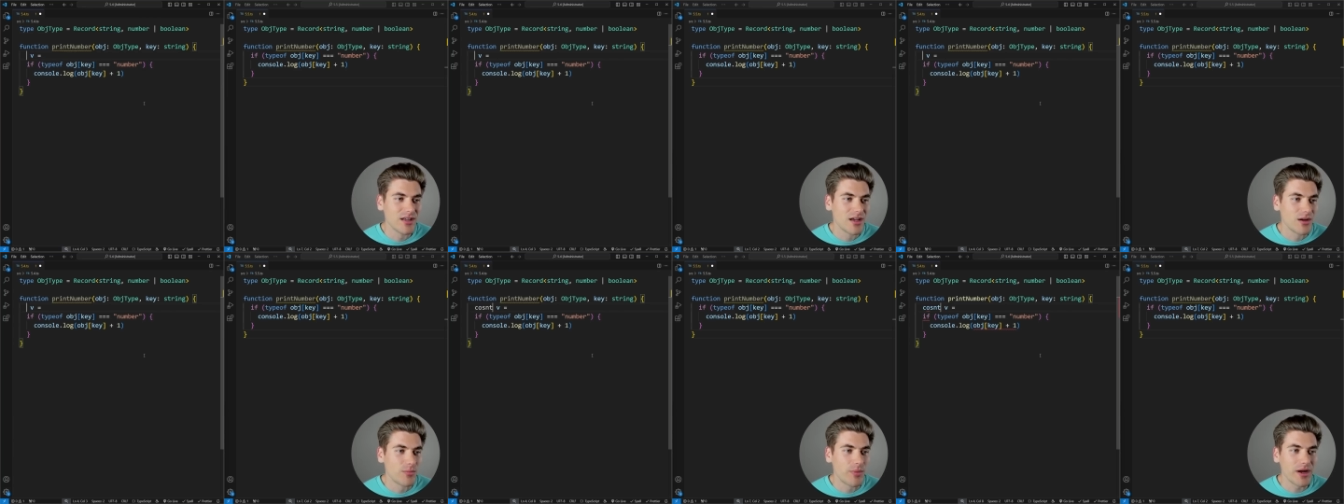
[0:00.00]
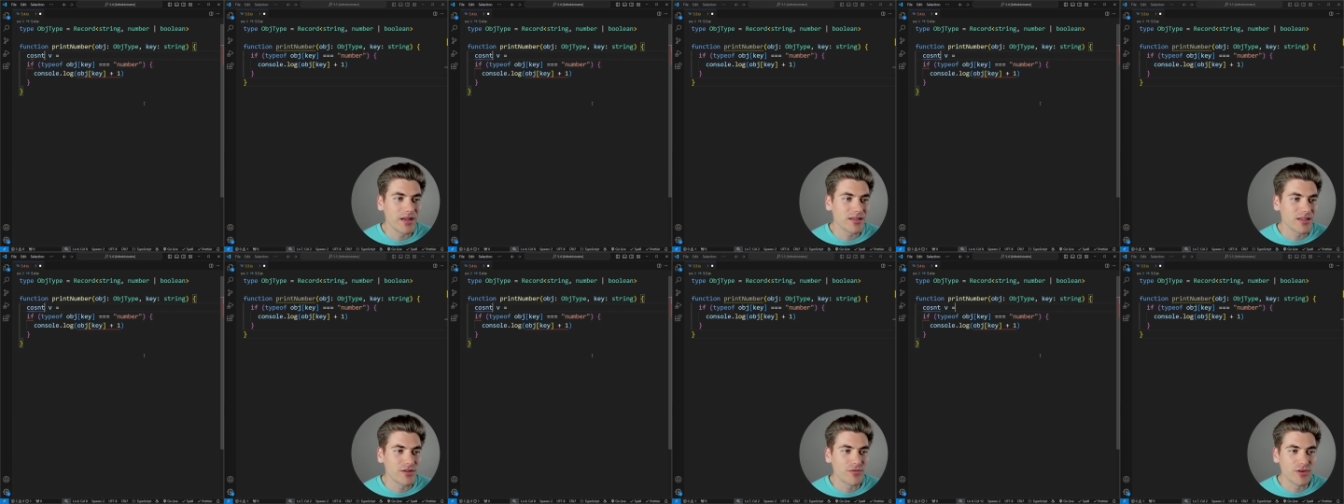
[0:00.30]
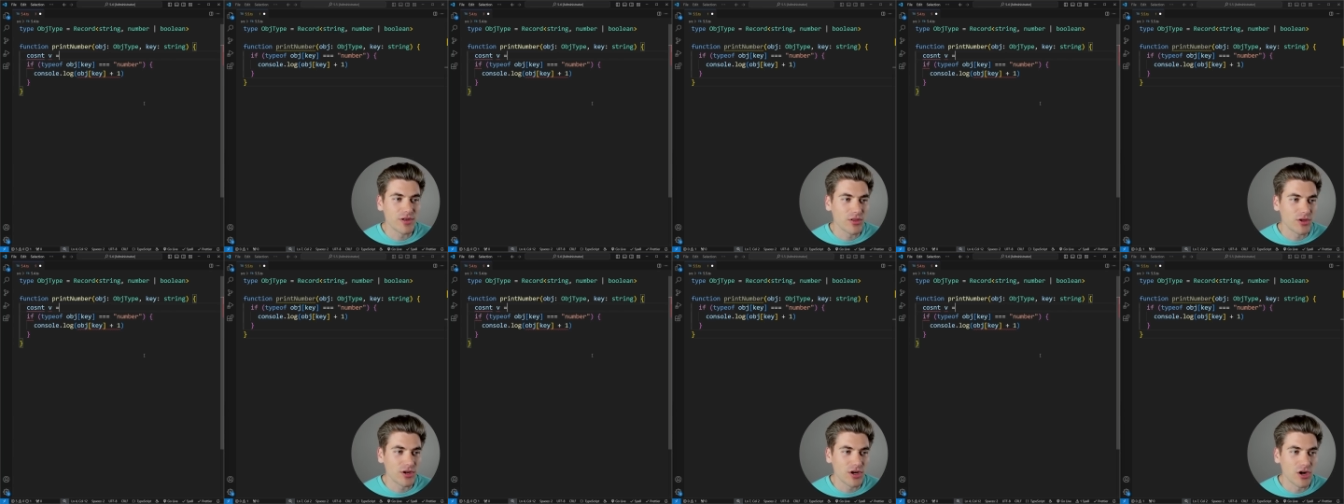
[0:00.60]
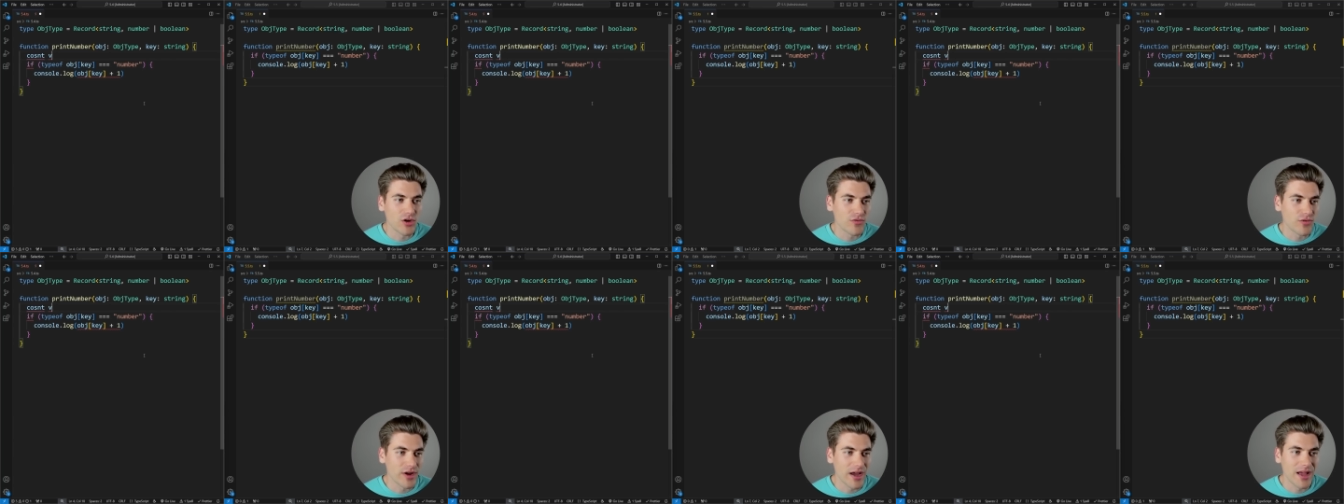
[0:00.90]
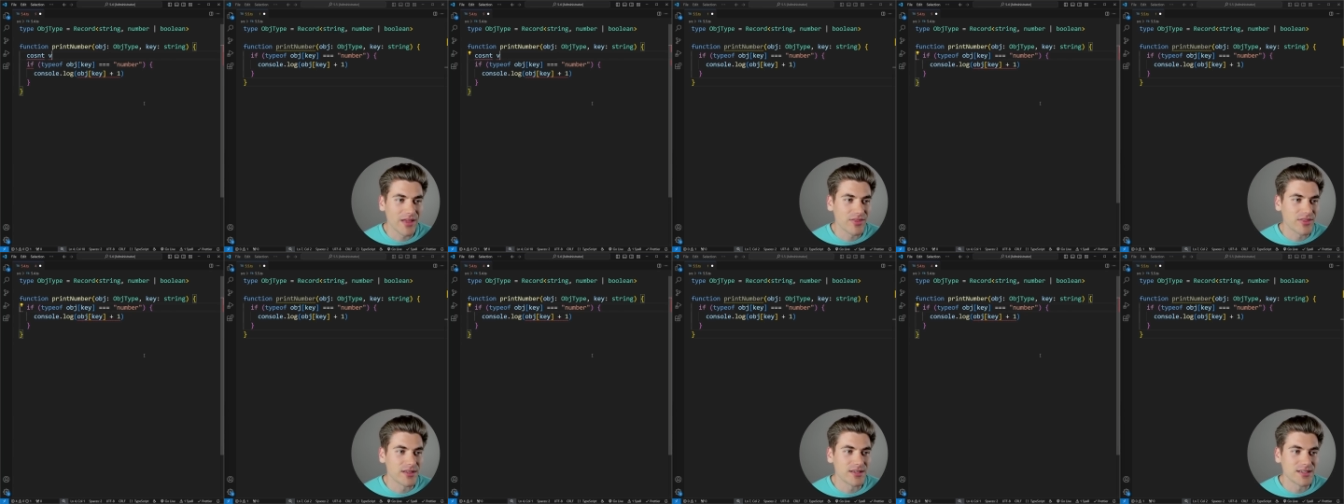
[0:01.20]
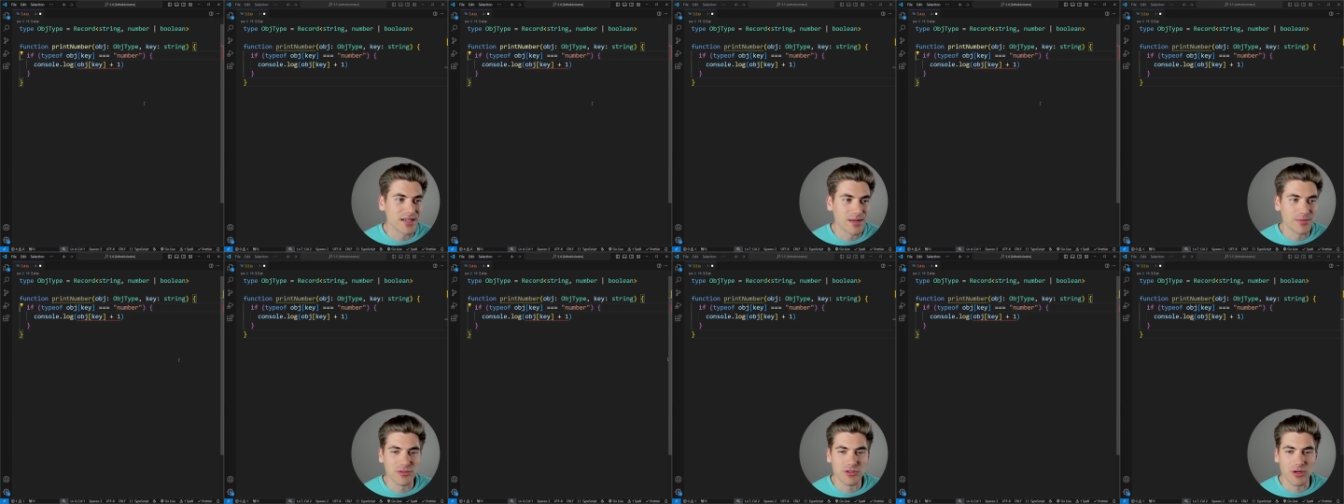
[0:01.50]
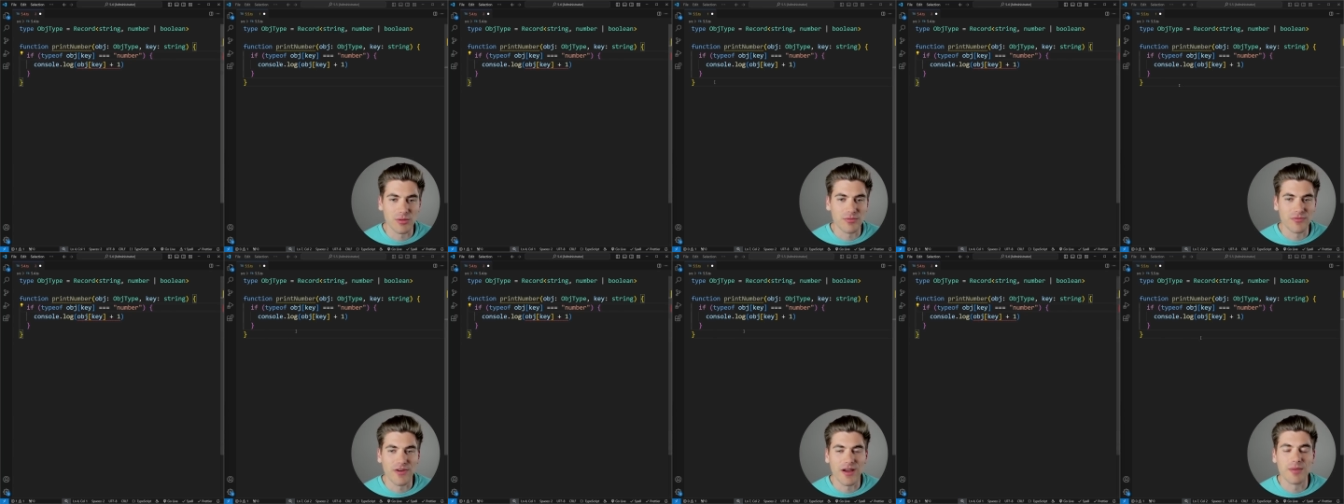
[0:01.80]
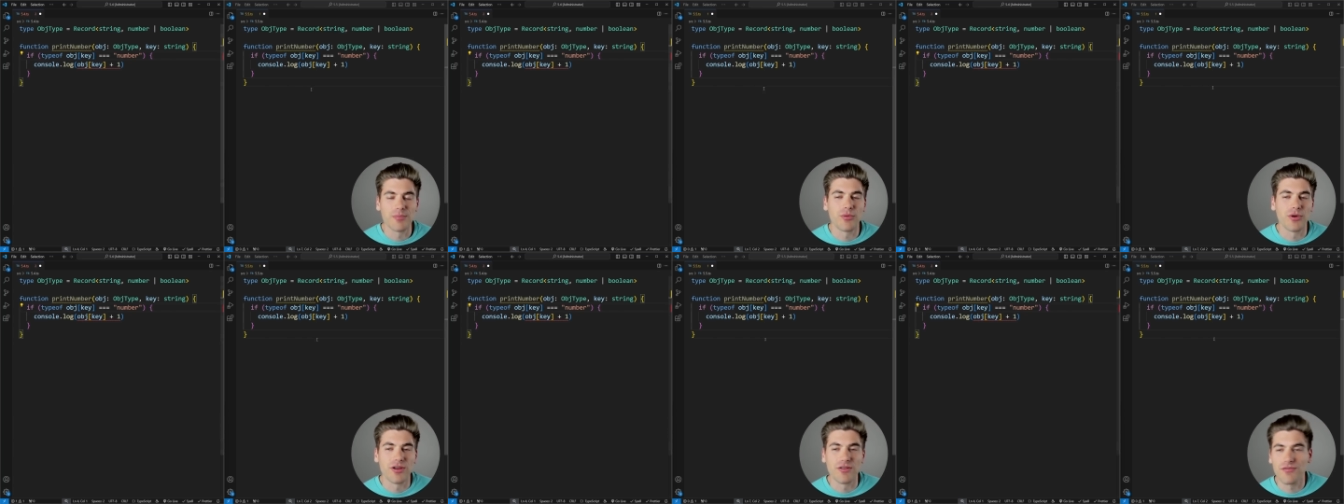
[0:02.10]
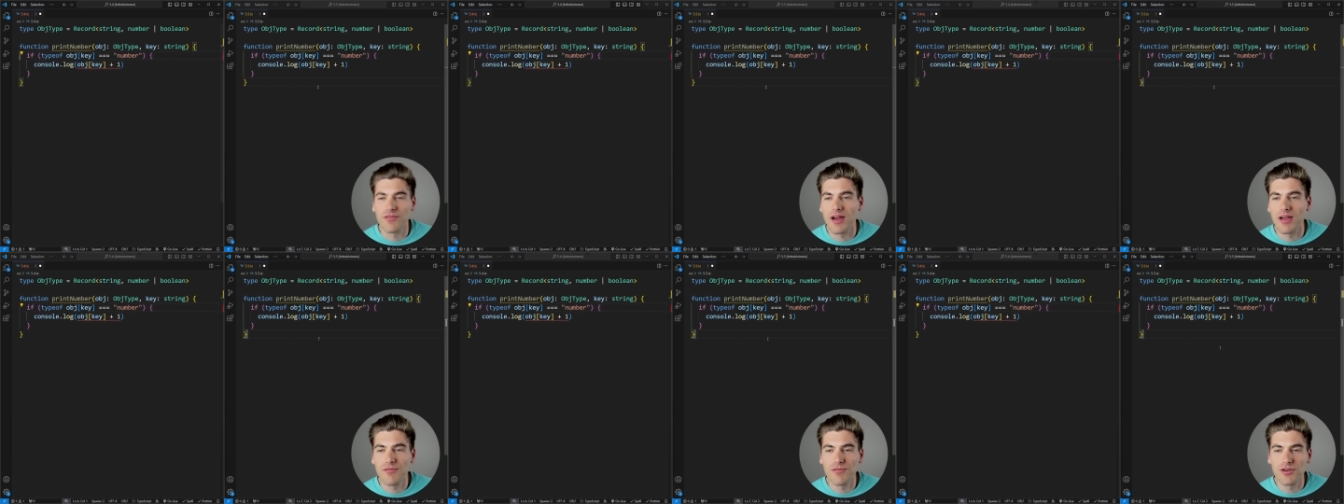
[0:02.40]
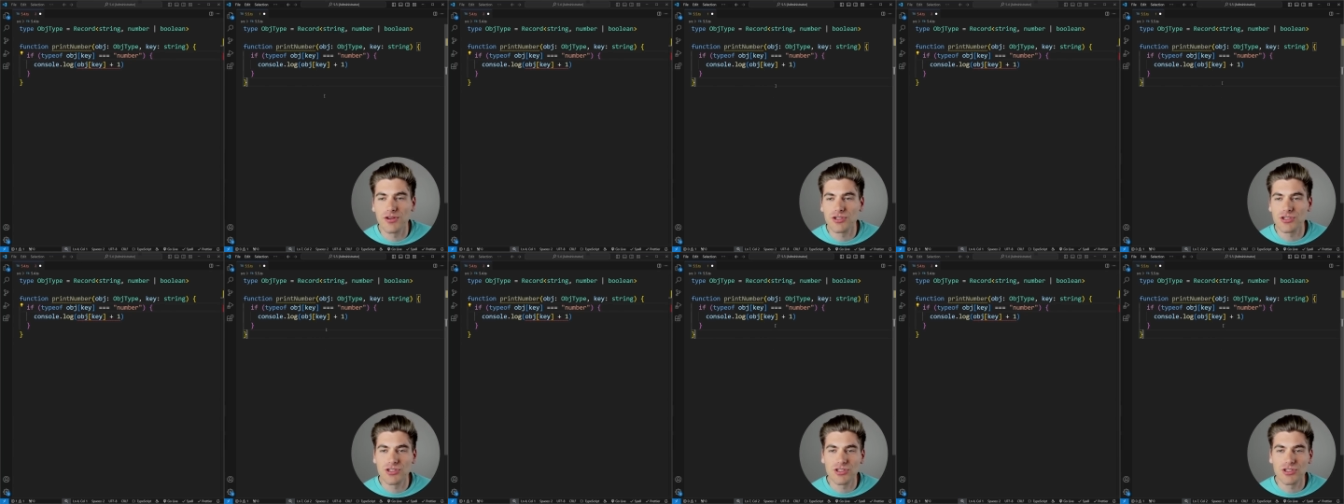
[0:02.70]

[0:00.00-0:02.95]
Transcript: but if we look over at the TypeScript 5.5 version,